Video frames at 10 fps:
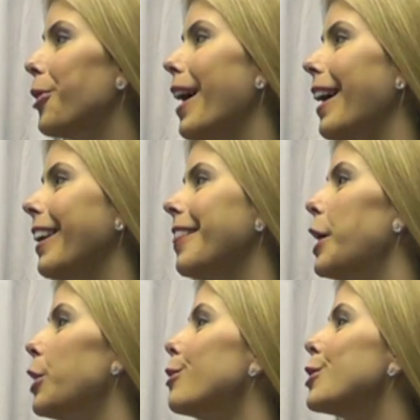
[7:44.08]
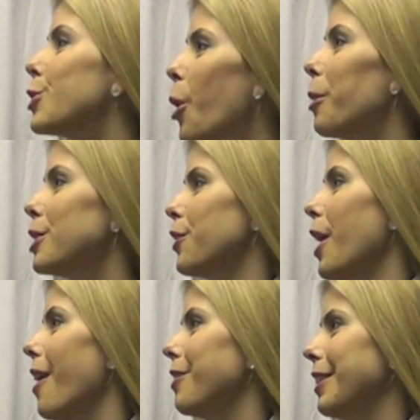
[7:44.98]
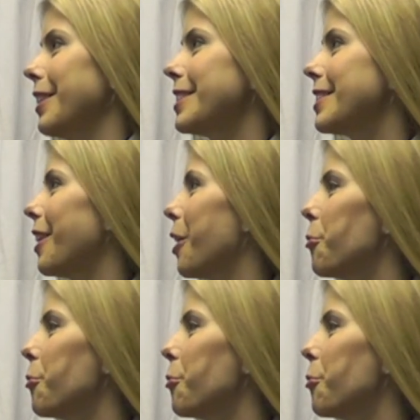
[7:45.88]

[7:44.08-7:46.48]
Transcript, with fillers: Gray, thank you so much for having us.